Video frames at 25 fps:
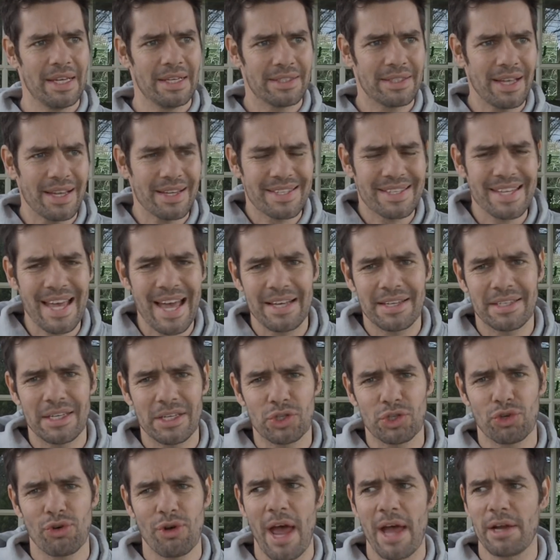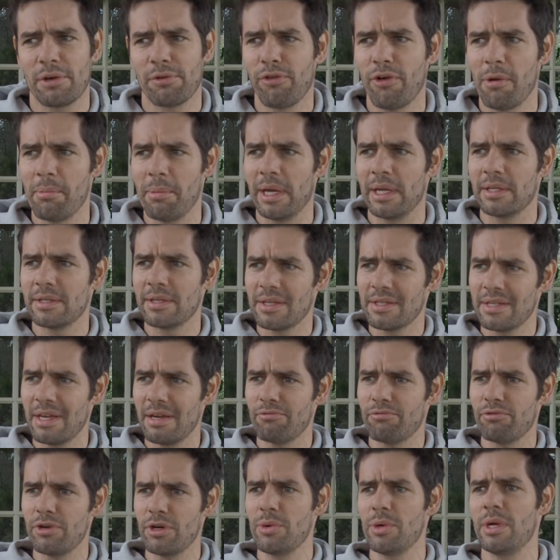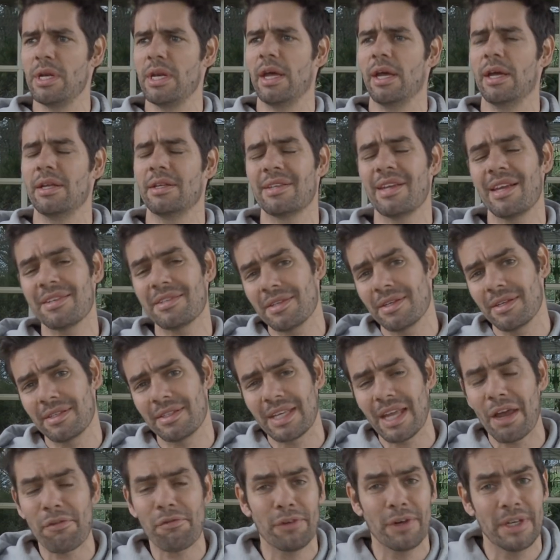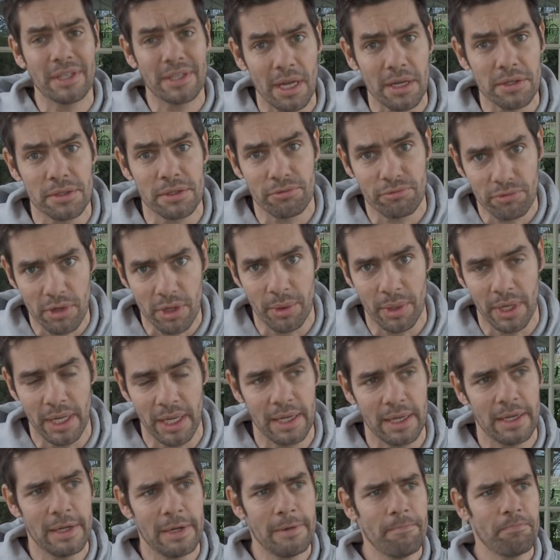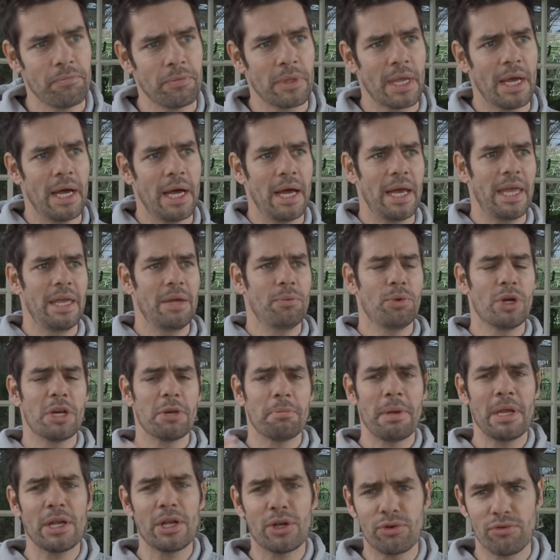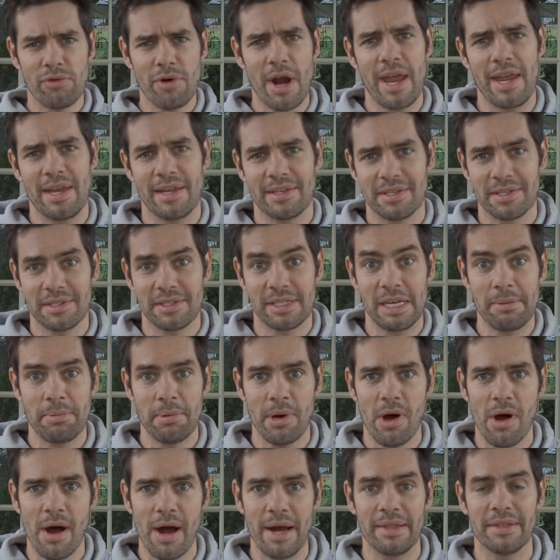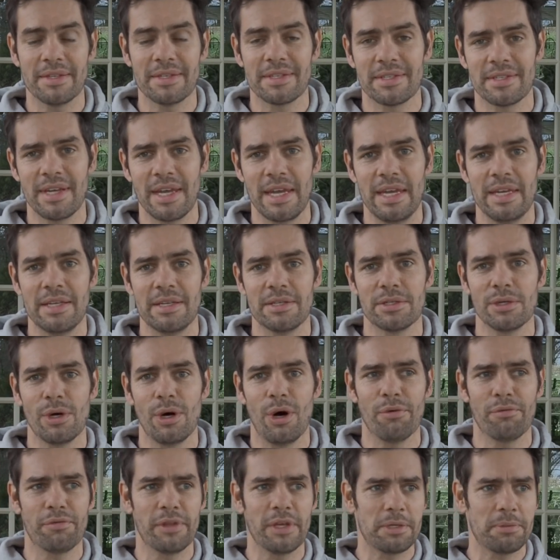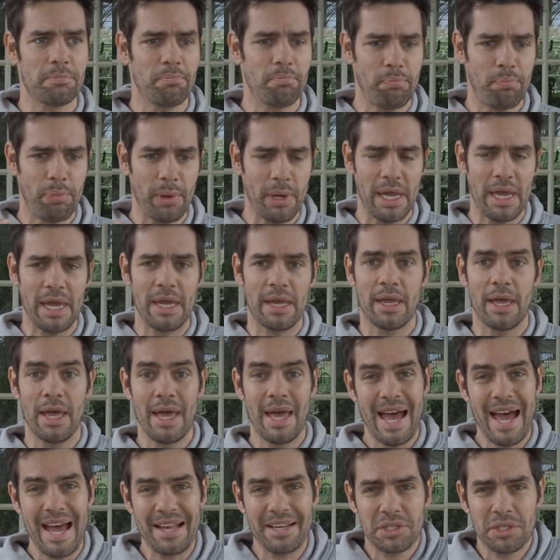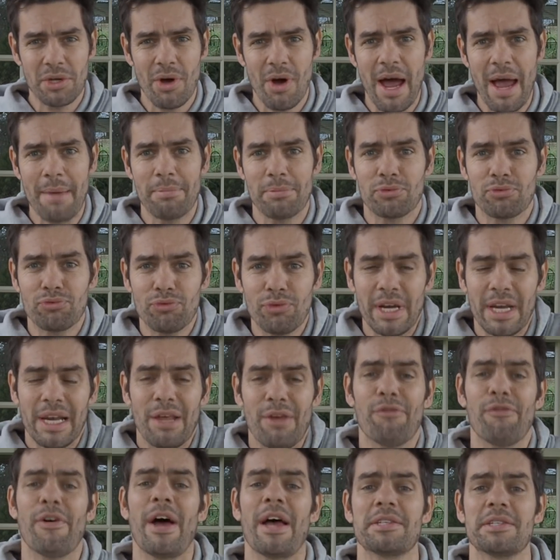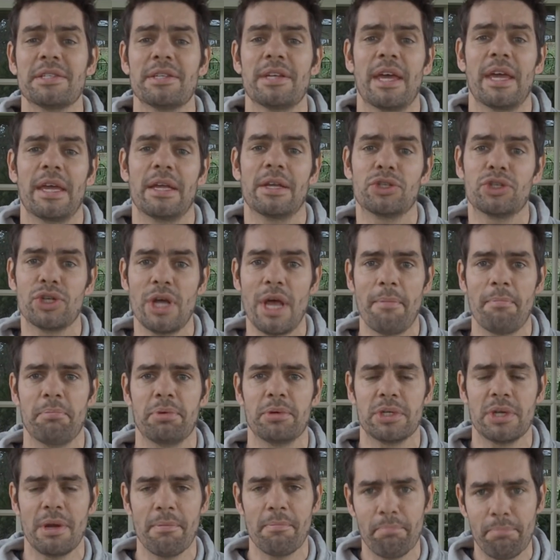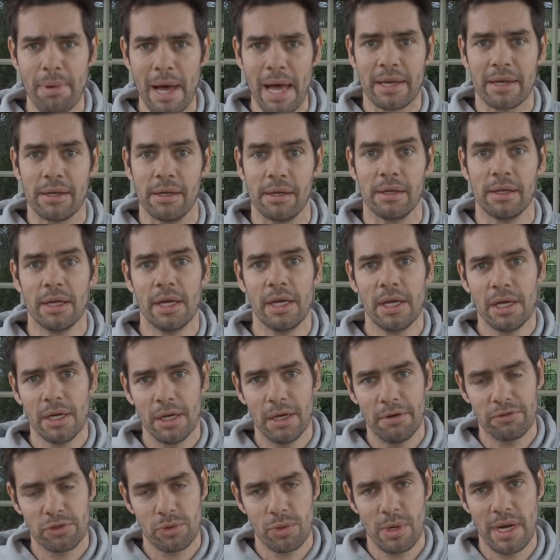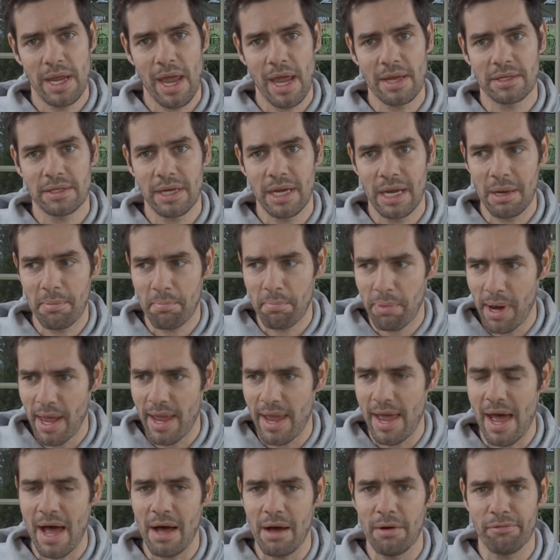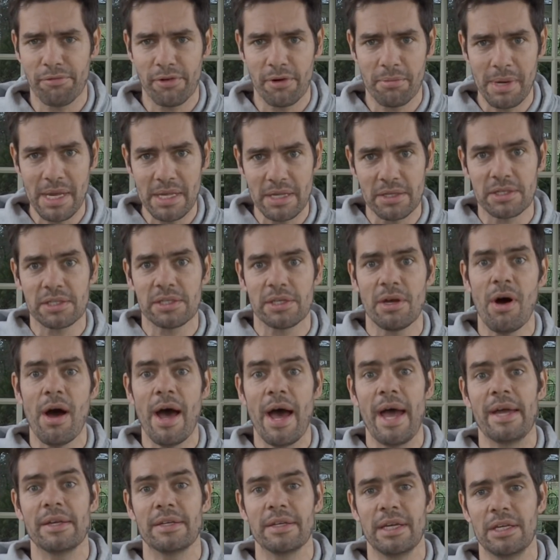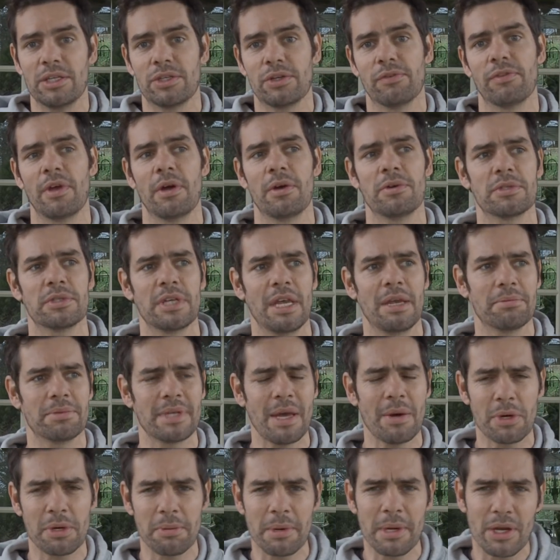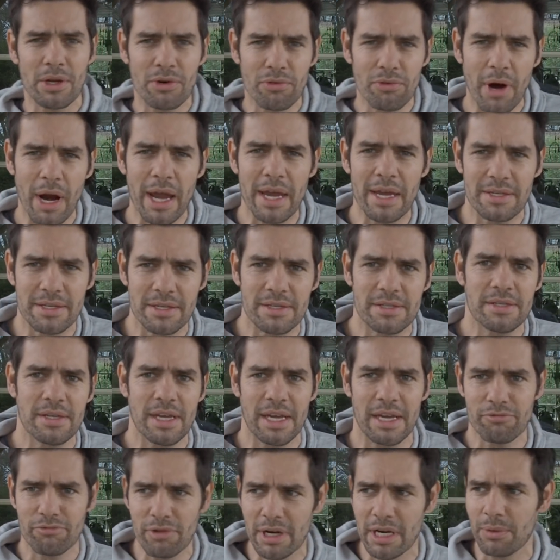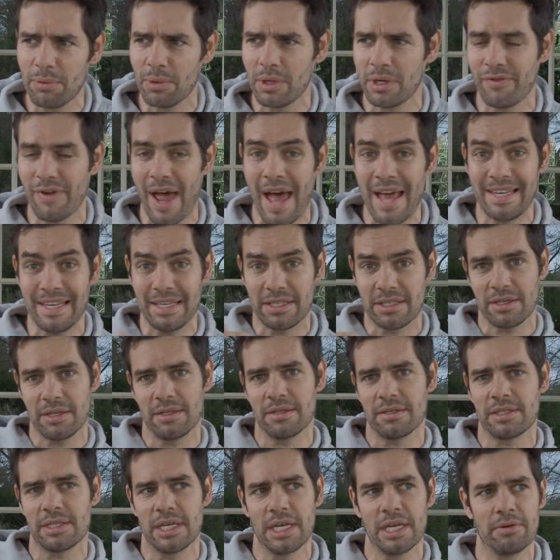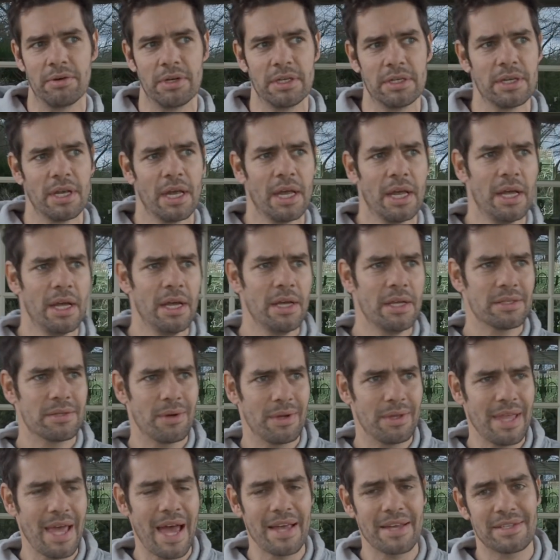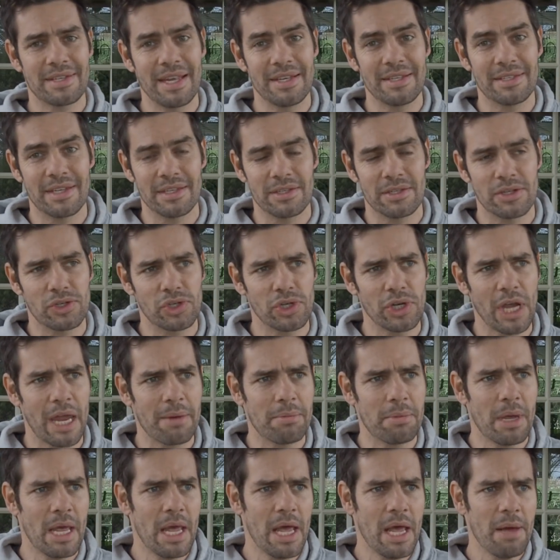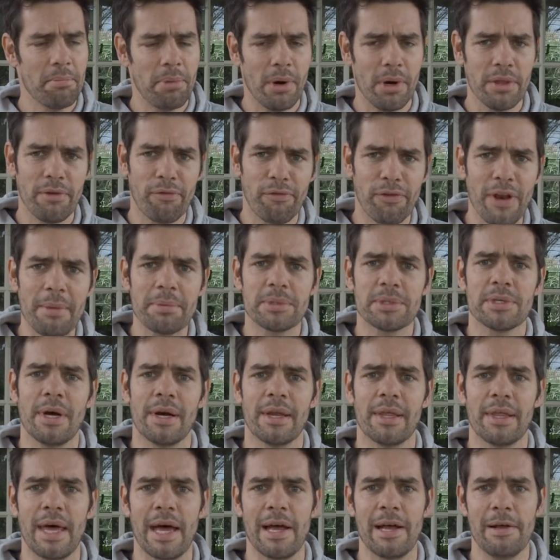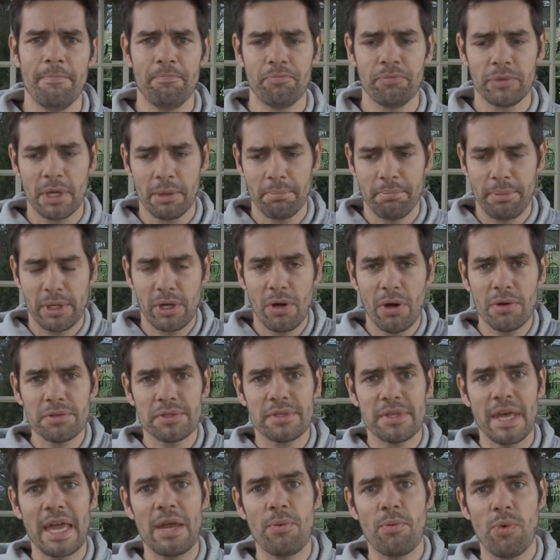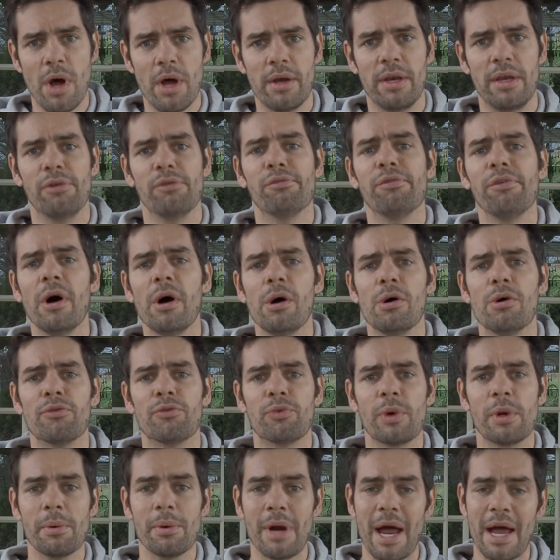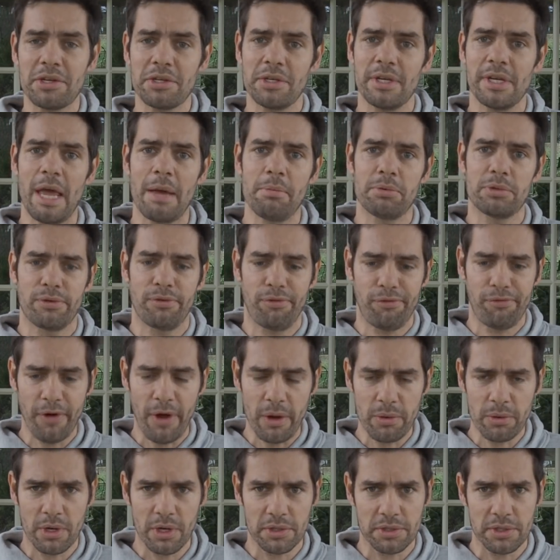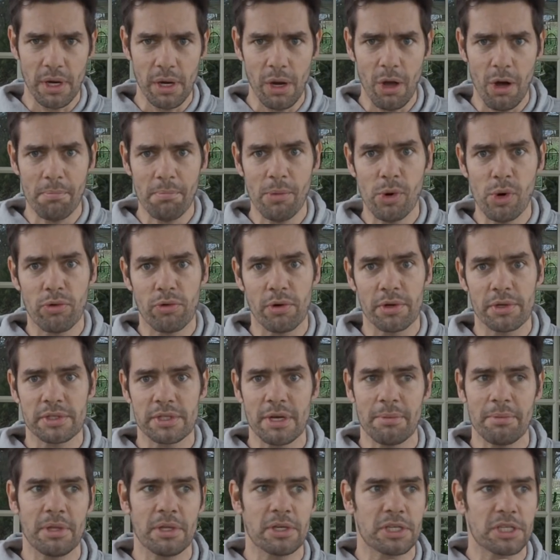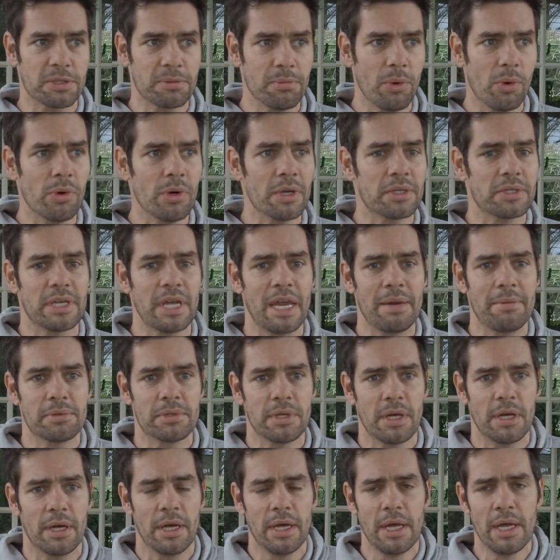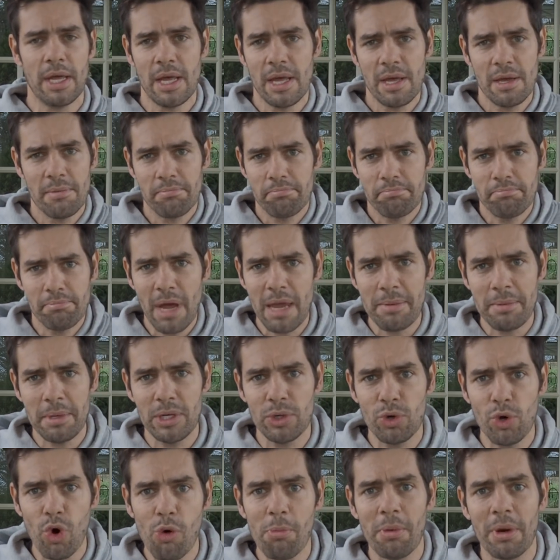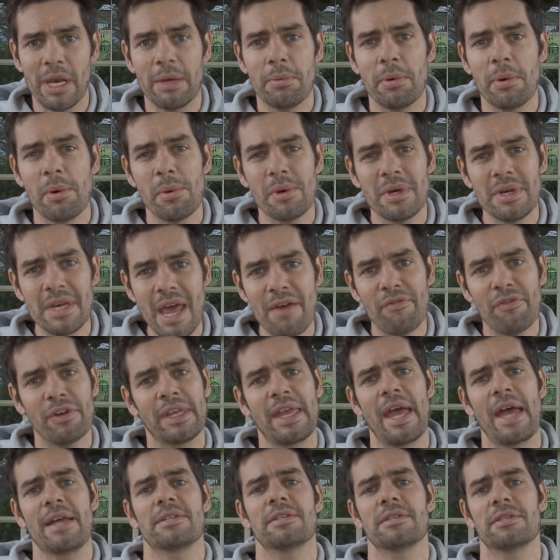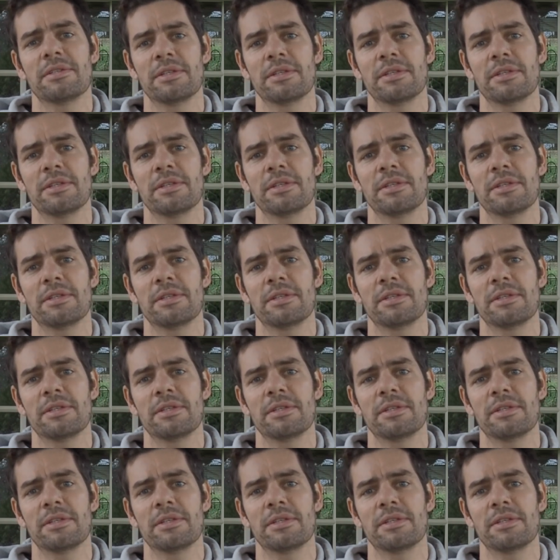Does that detract from it? Does it ruin it? It definitely doesn't ruin it. It would have been great to see behind the scenes of this big, at times really fascinating, championship battle of 2018 play out from inside each of those teams. That would have been great to see. It really would have added to the series. So in that sense, it's a shame. But on the flip side of that, because they weren't involved, we were actually able to focus a lot more on some of the smaller teams that maybe normally we would never get to